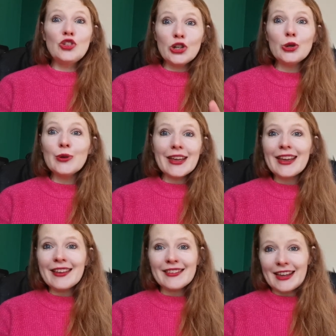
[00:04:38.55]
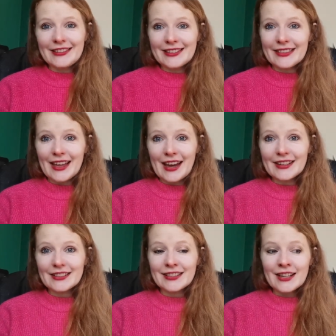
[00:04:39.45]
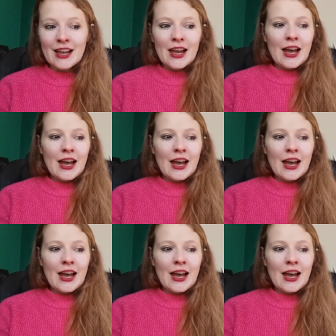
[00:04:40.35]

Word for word: two years into that?